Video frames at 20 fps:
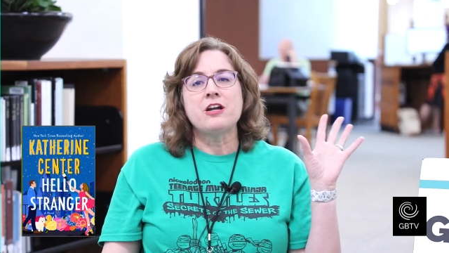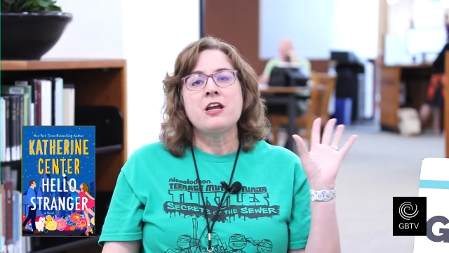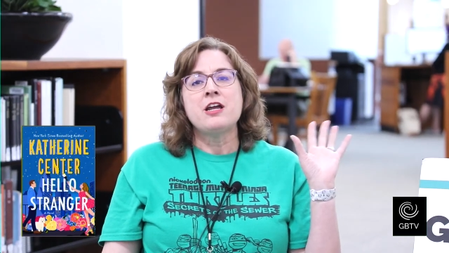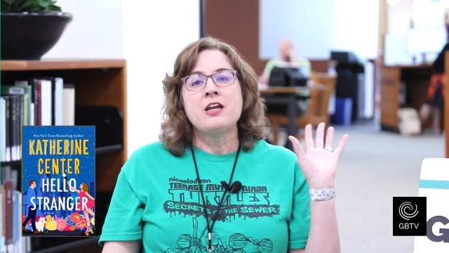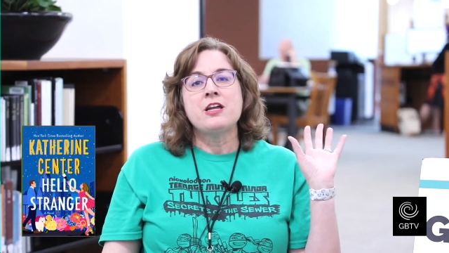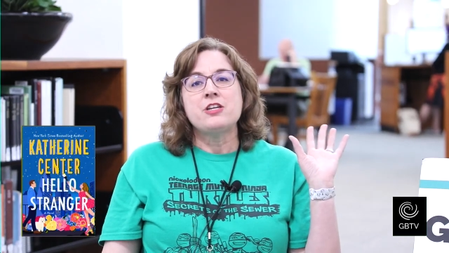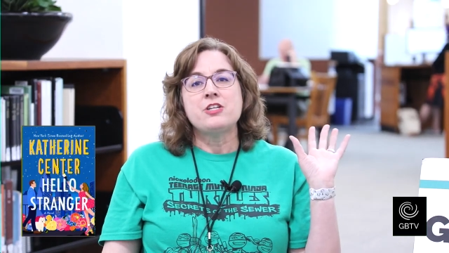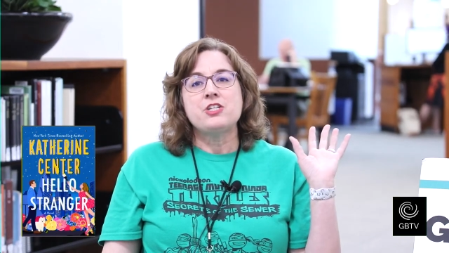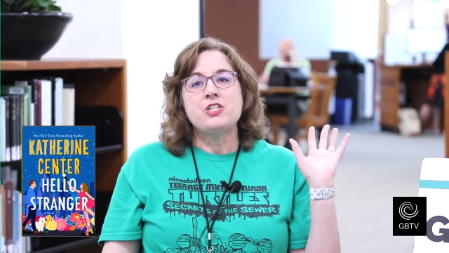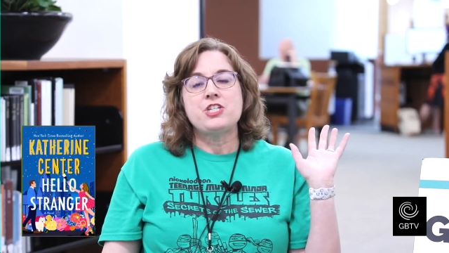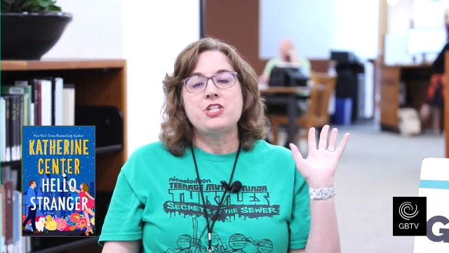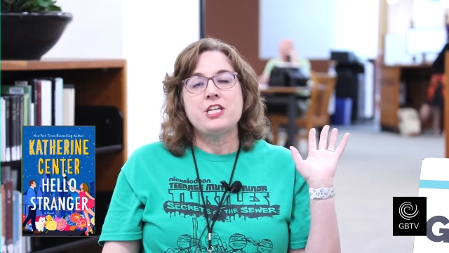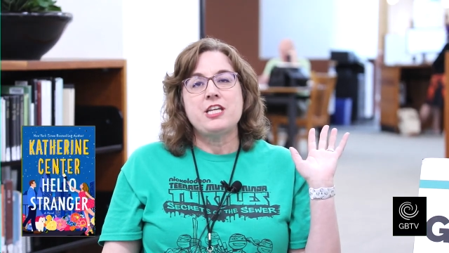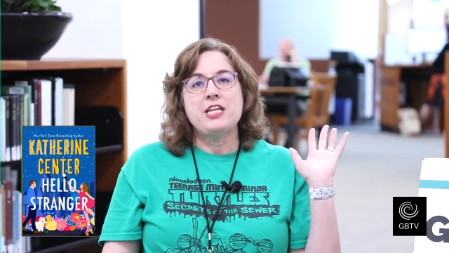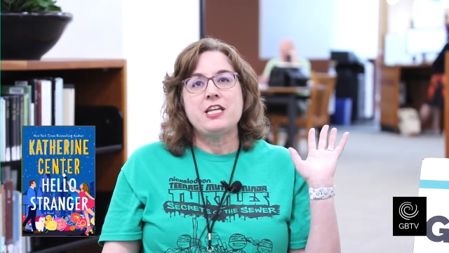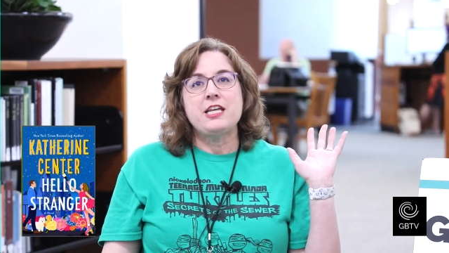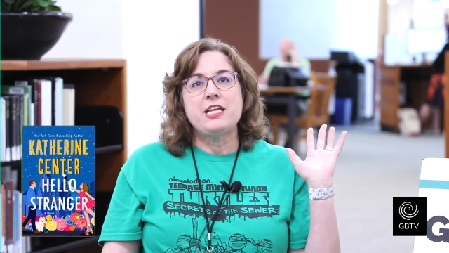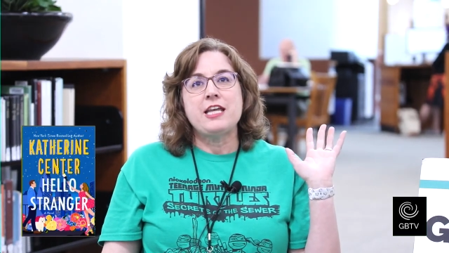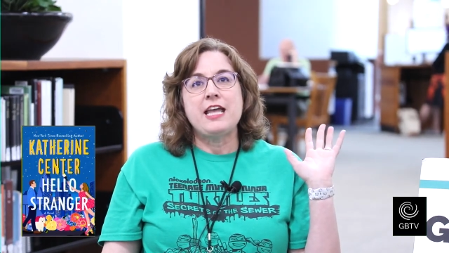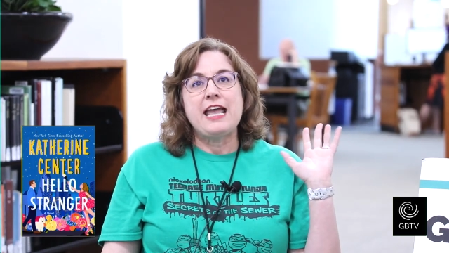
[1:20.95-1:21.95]

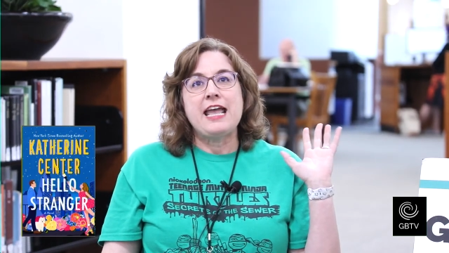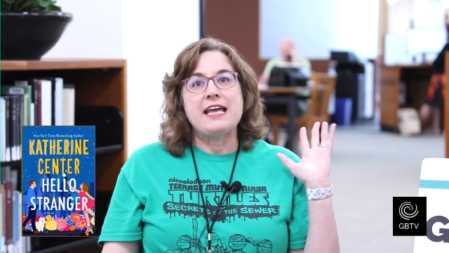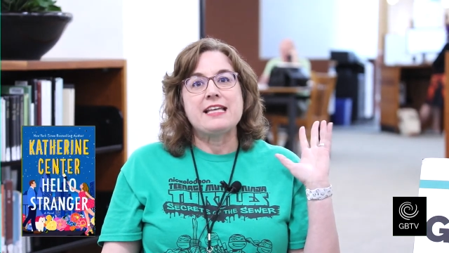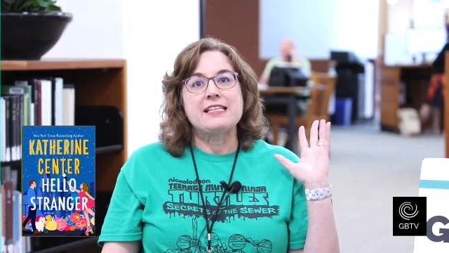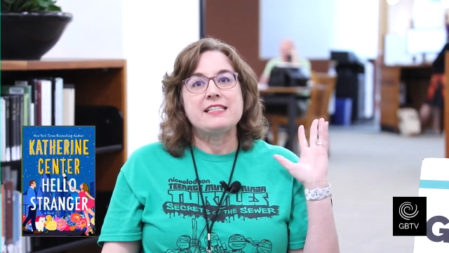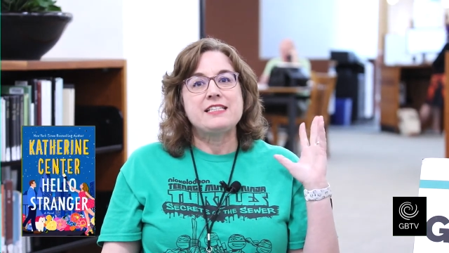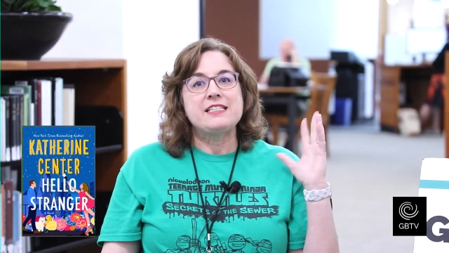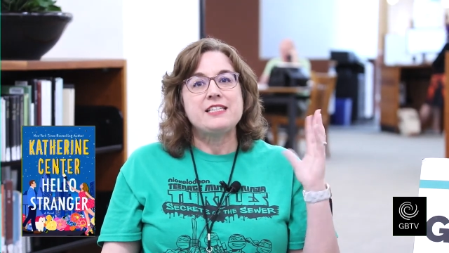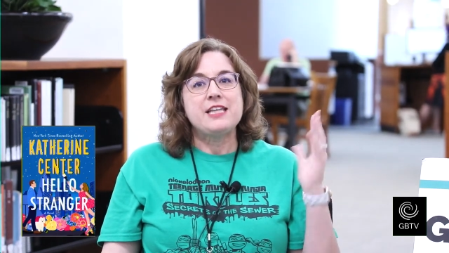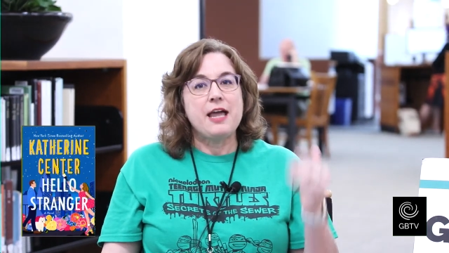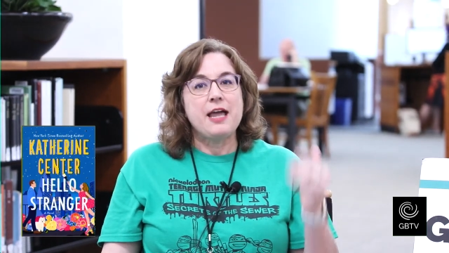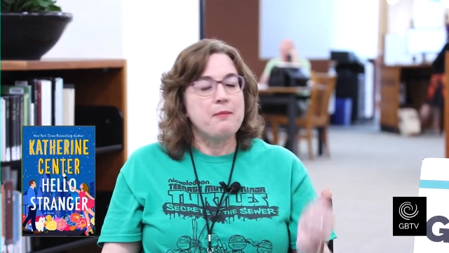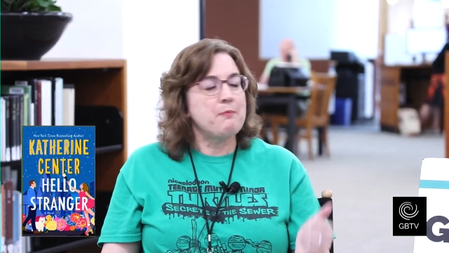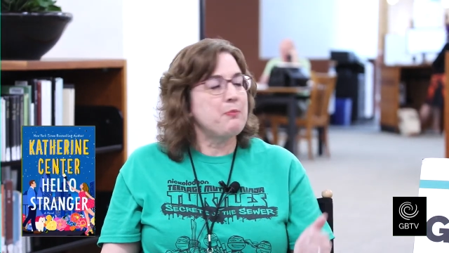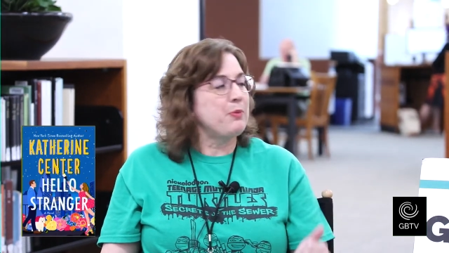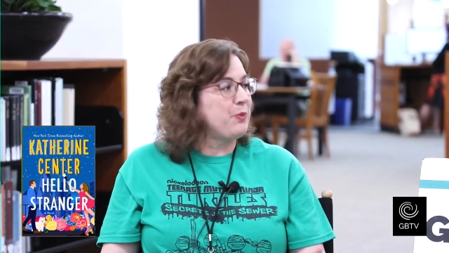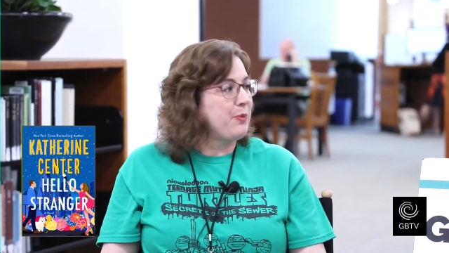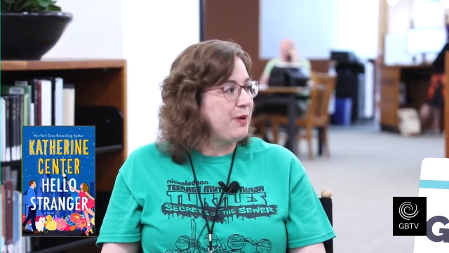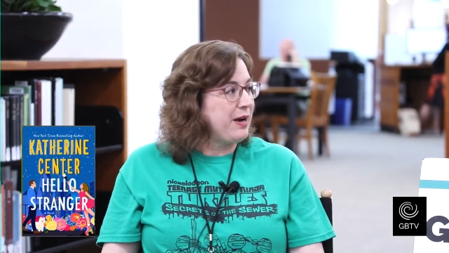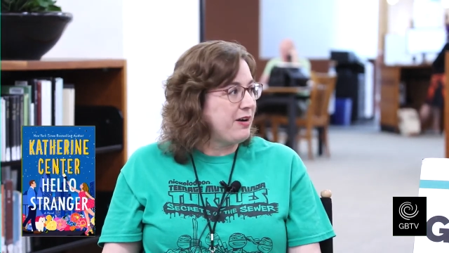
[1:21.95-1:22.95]
she has
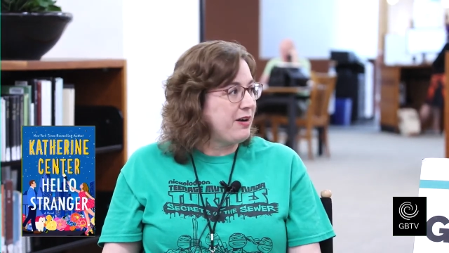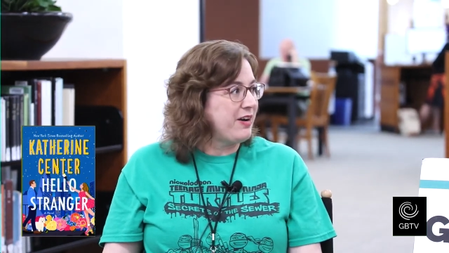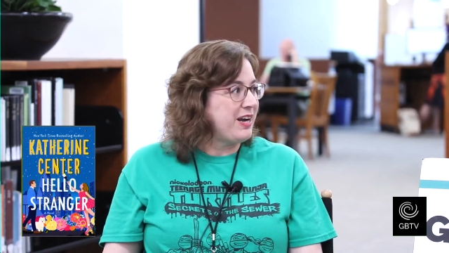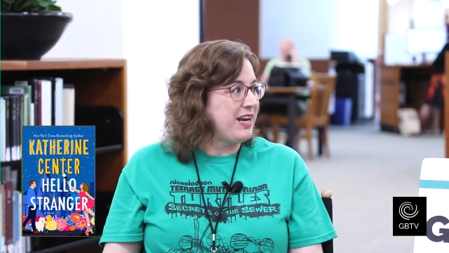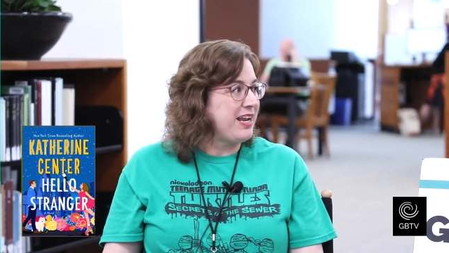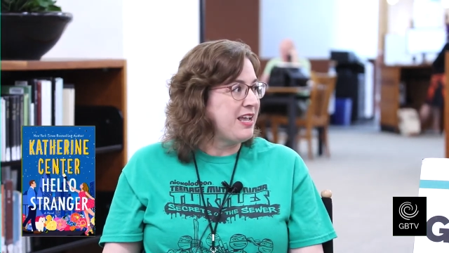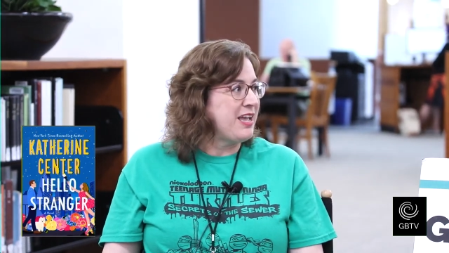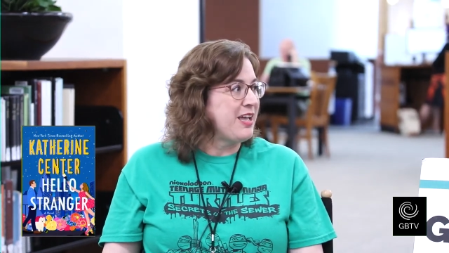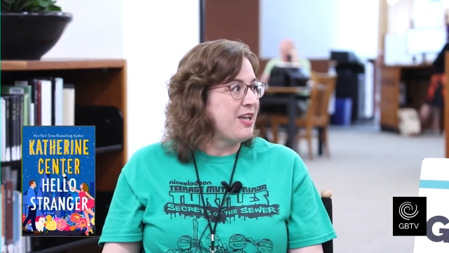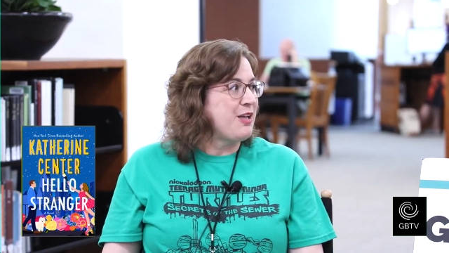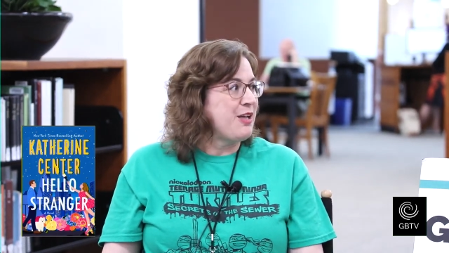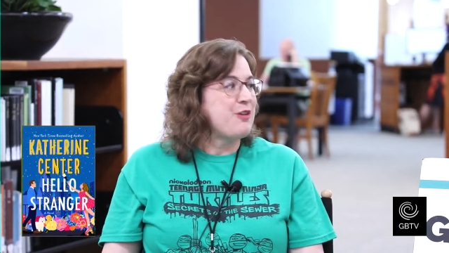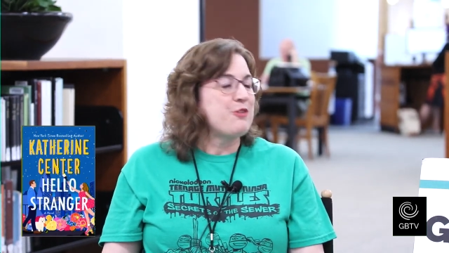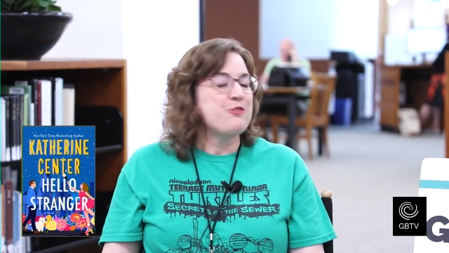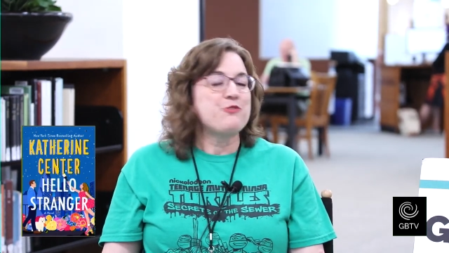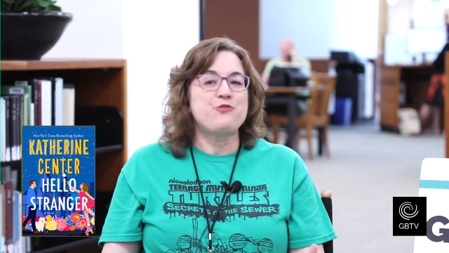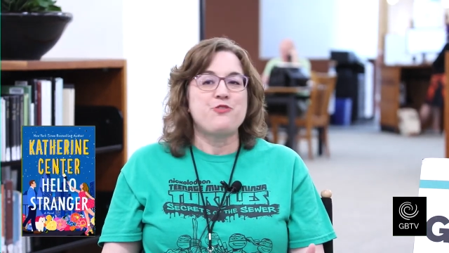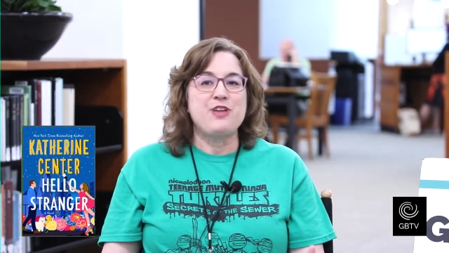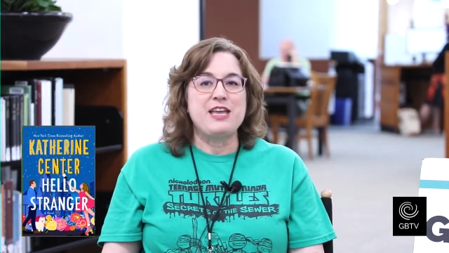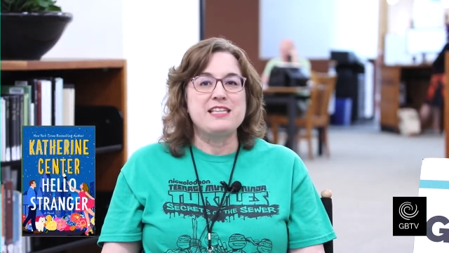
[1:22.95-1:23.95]
temporary
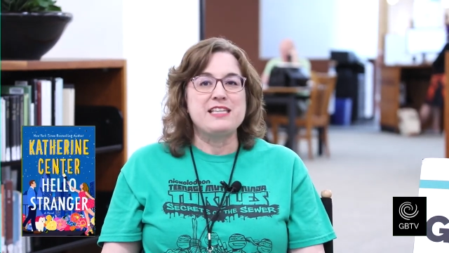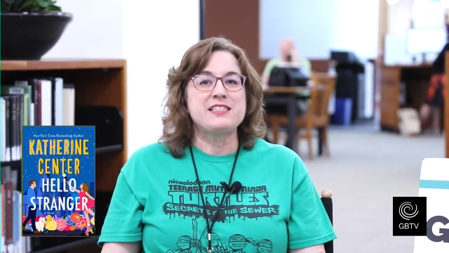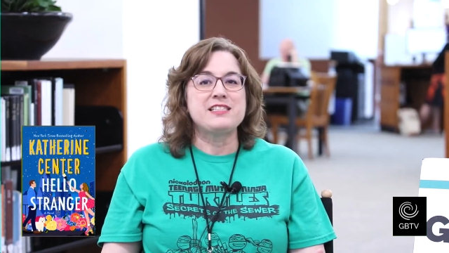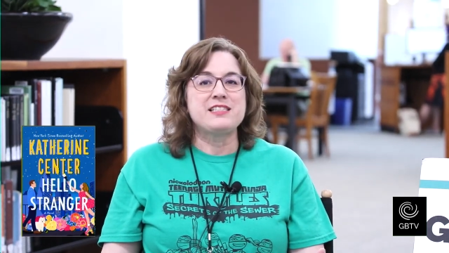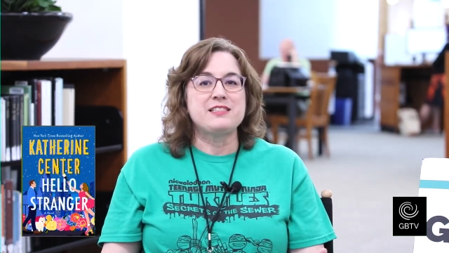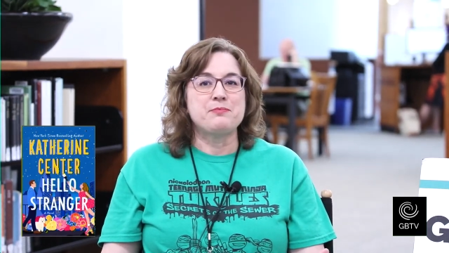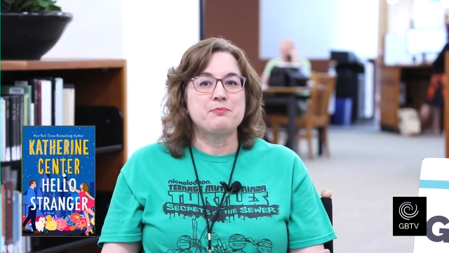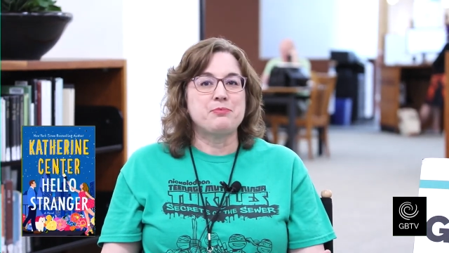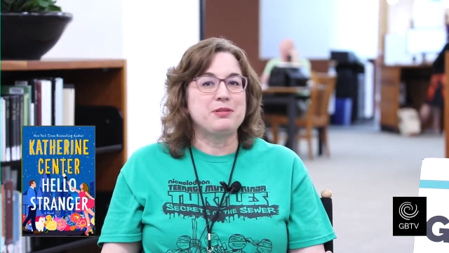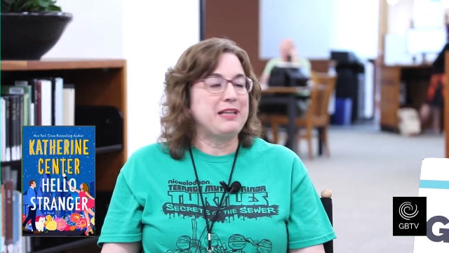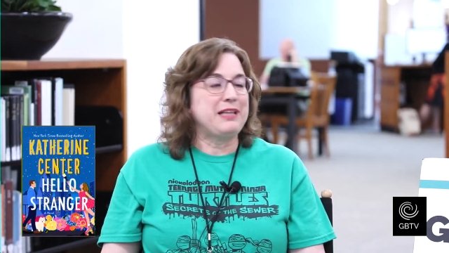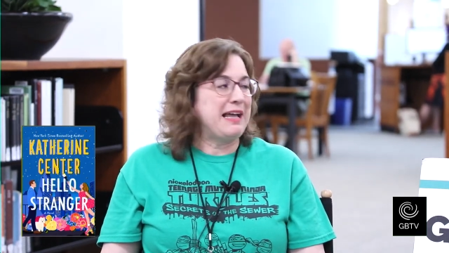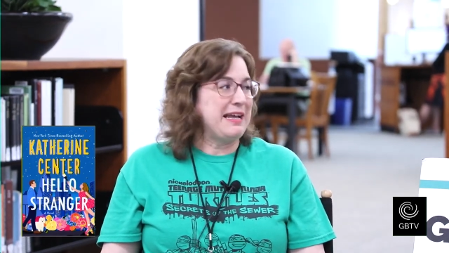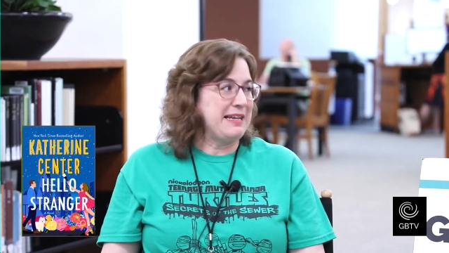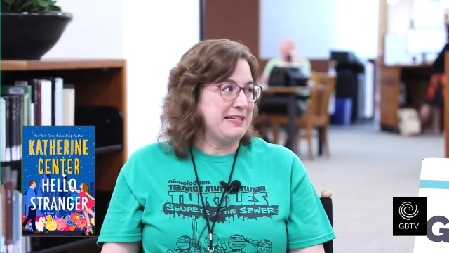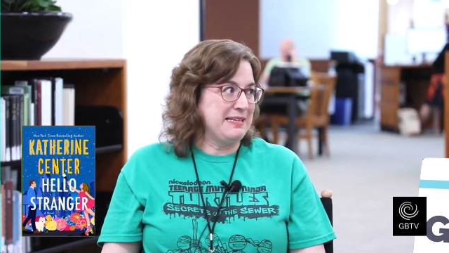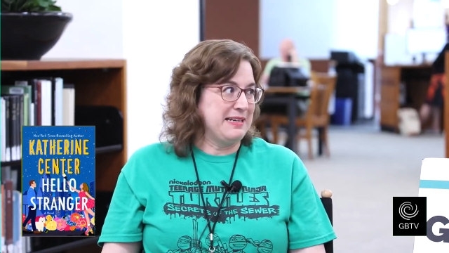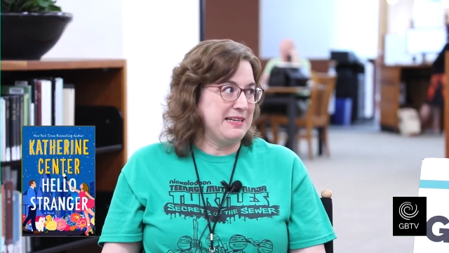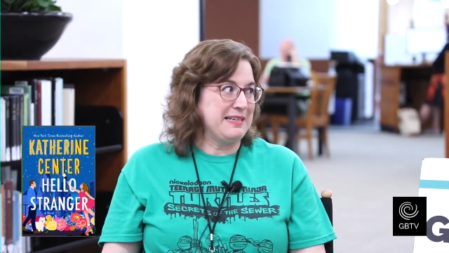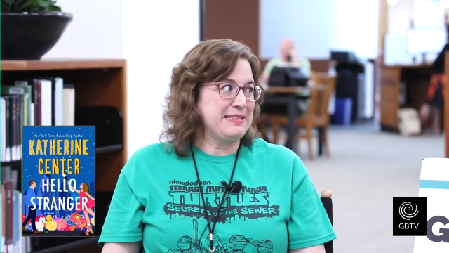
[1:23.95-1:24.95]
face
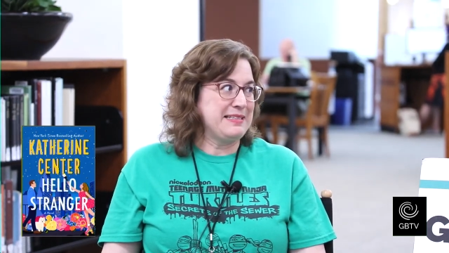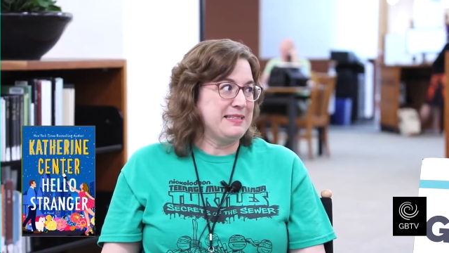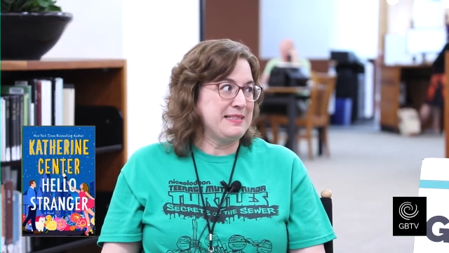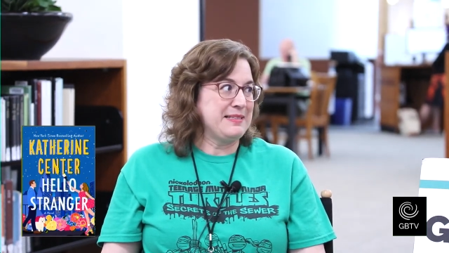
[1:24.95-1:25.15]
blindness.